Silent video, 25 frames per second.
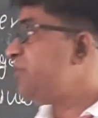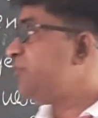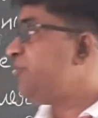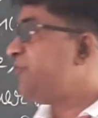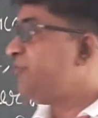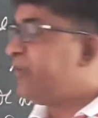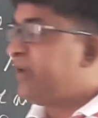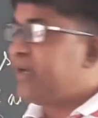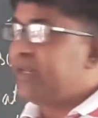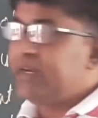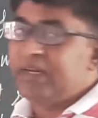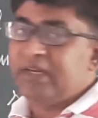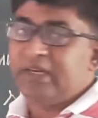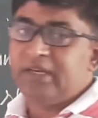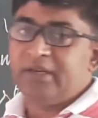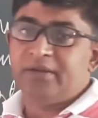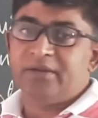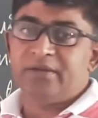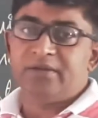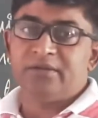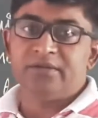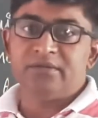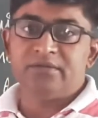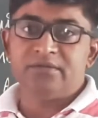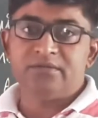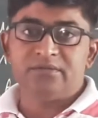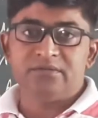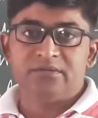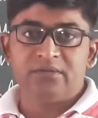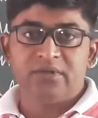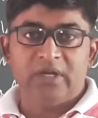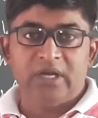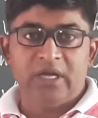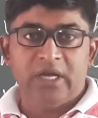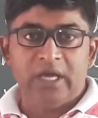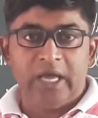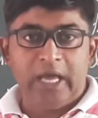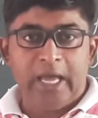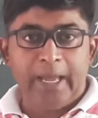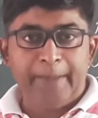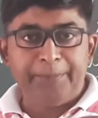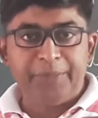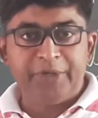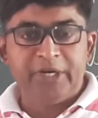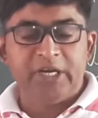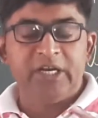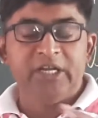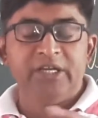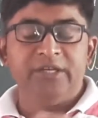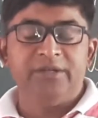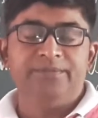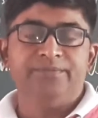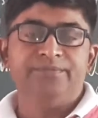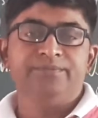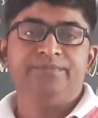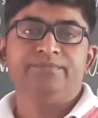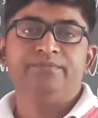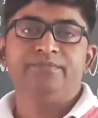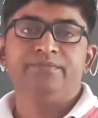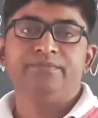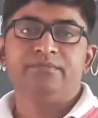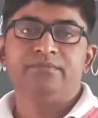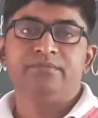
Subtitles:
very aptly